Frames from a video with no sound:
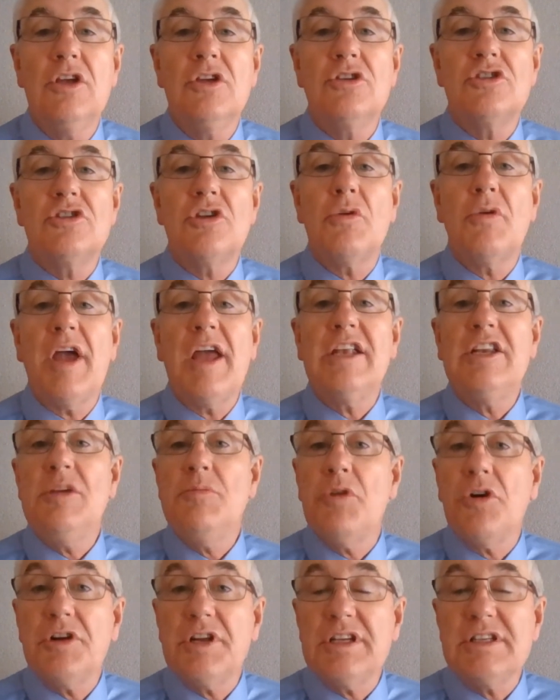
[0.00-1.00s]
So
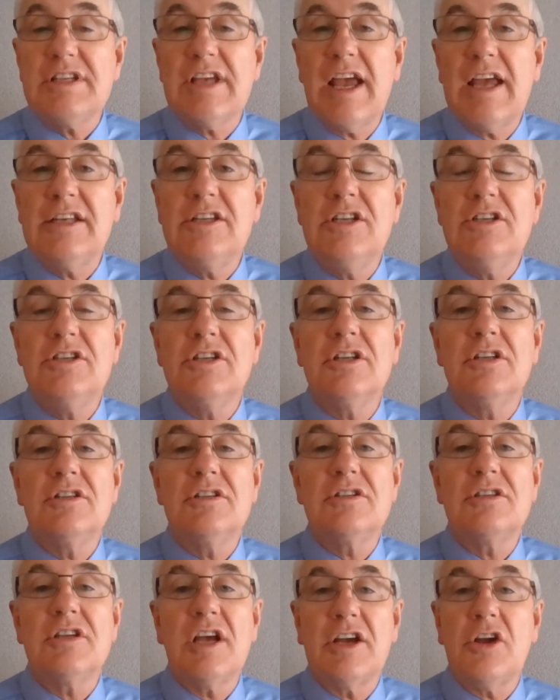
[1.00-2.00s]
antibodies,
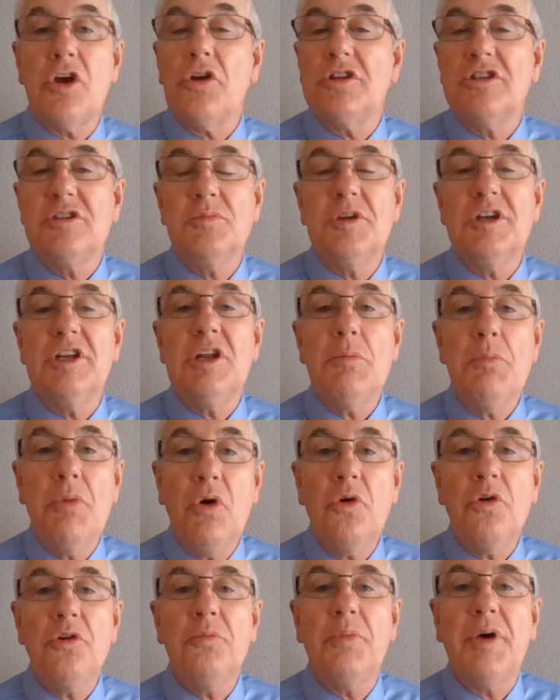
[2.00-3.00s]
antigens, are going to be an
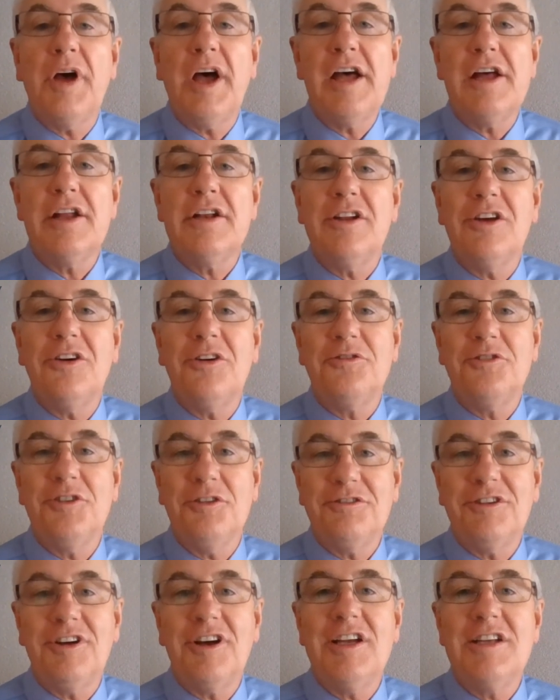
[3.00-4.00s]
important part of
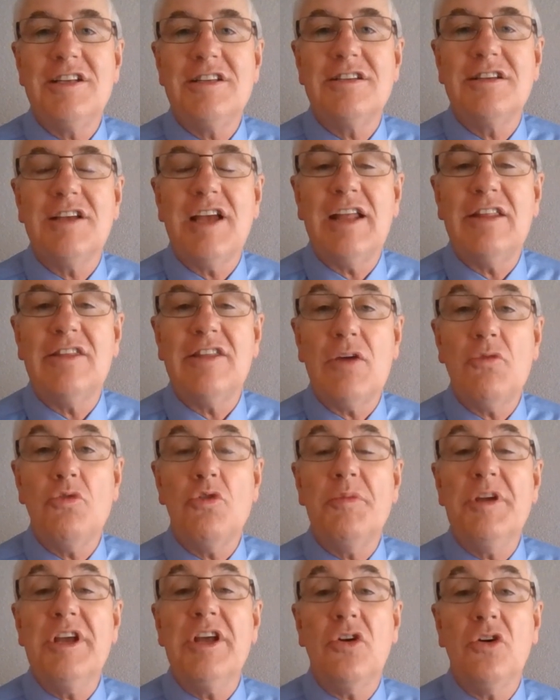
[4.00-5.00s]
the fight, and they
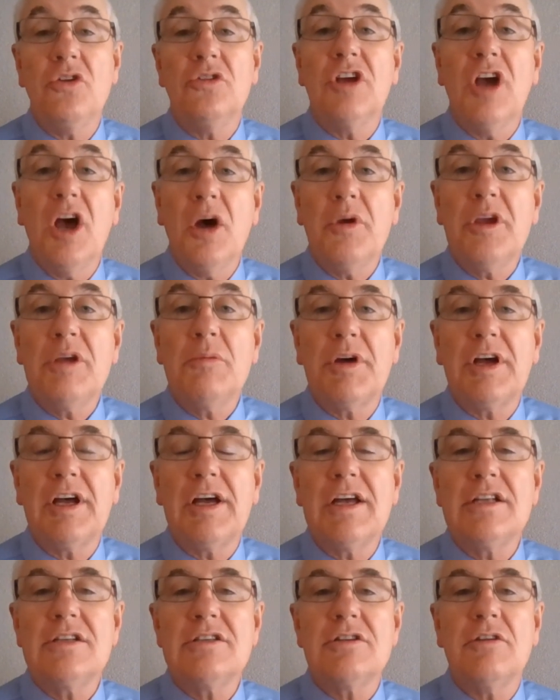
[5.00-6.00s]
will be an ongoing
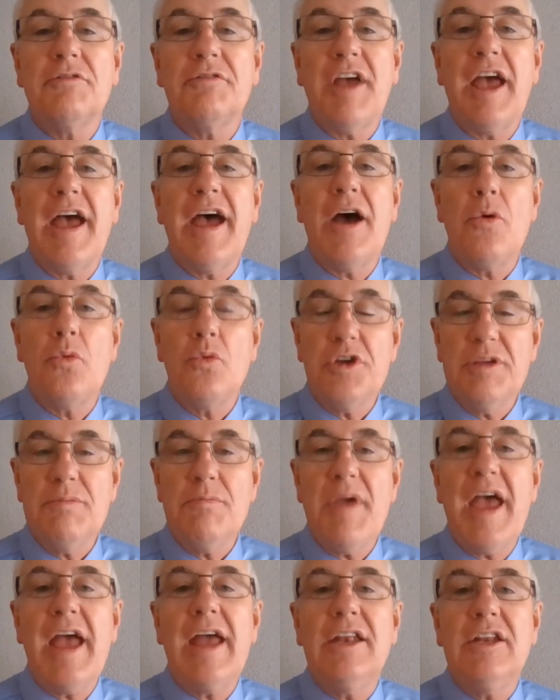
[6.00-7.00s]
part of how we
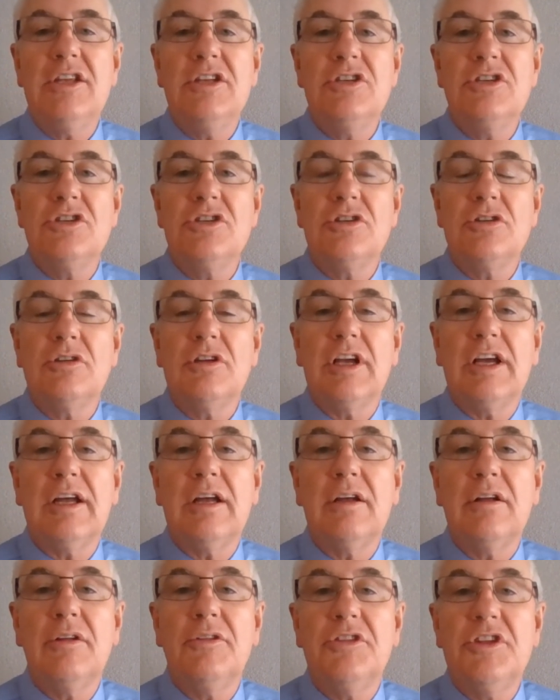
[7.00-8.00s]
manage
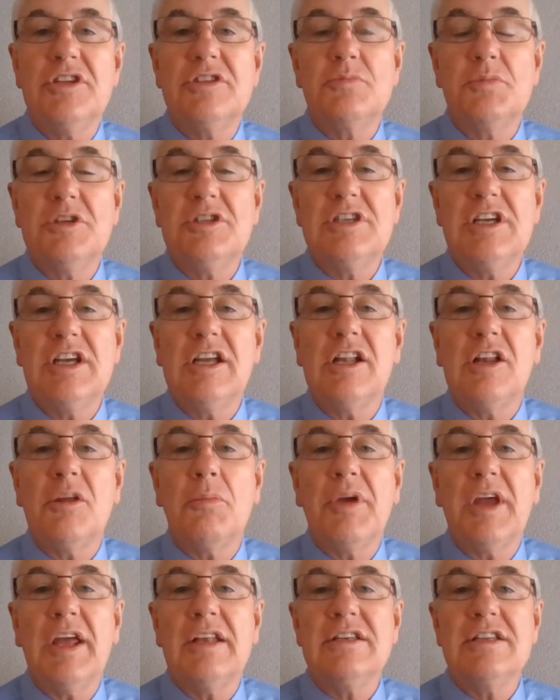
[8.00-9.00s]
this
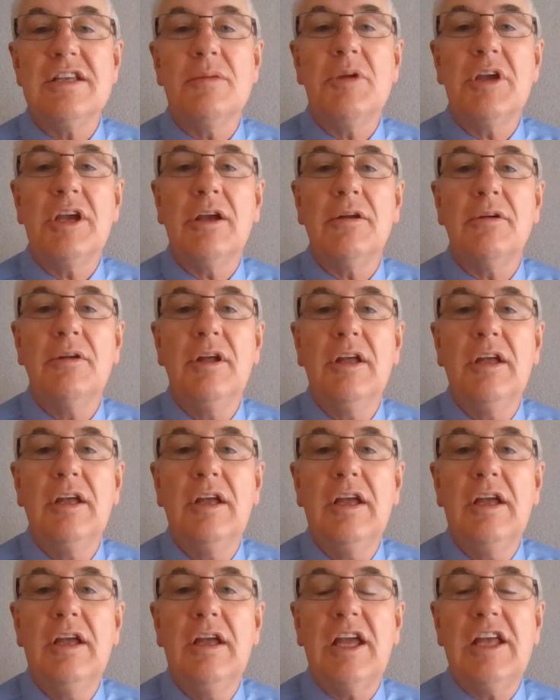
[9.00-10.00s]
particular pandemic.
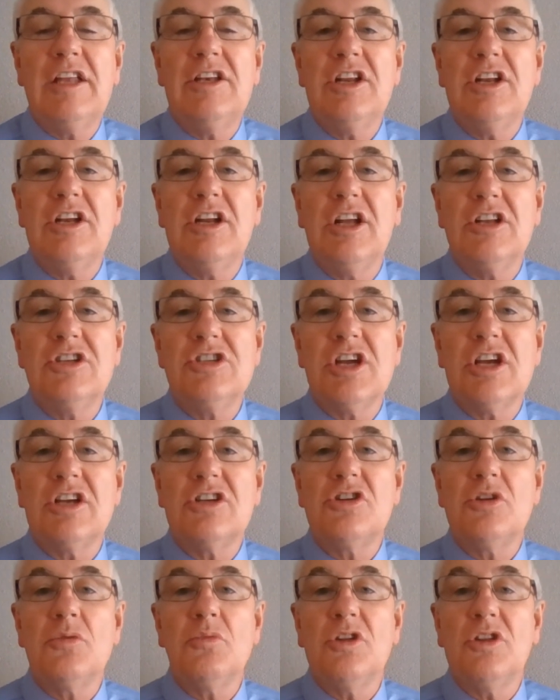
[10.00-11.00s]
And in
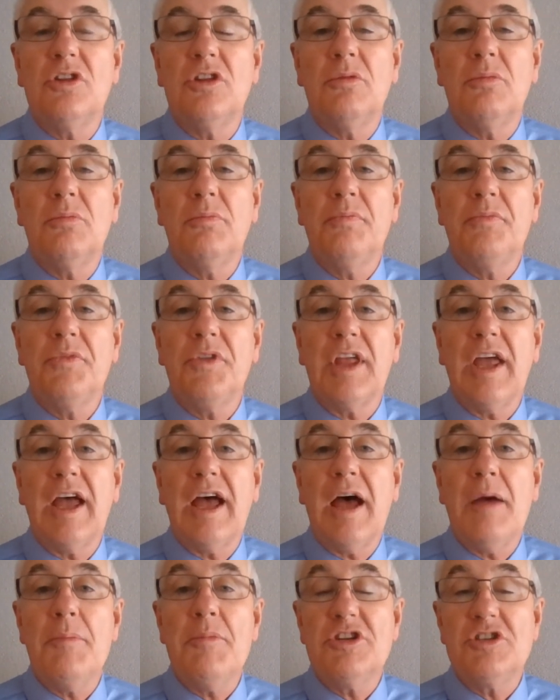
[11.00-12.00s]
conjunction with the
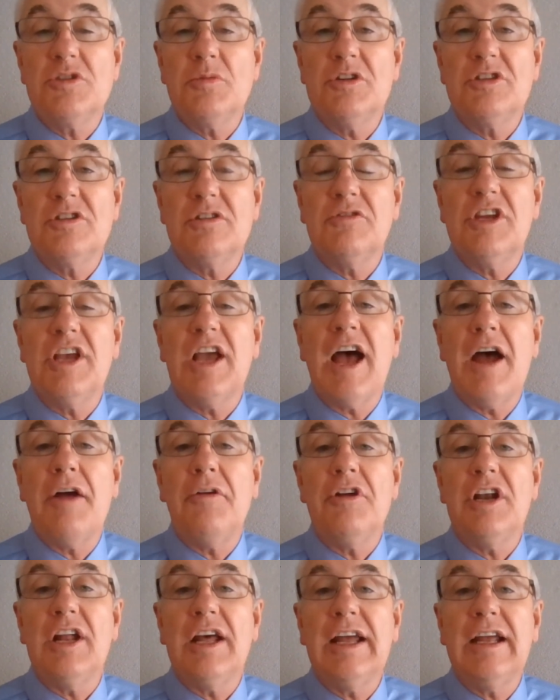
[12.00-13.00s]
measurement of the
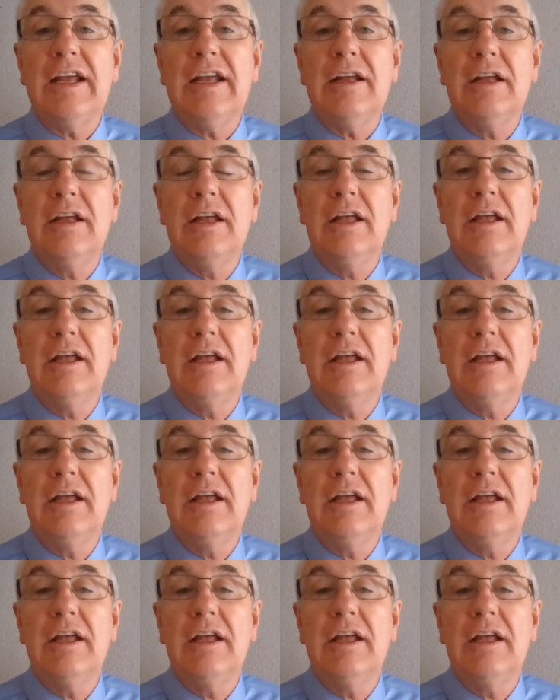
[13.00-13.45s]
RNA,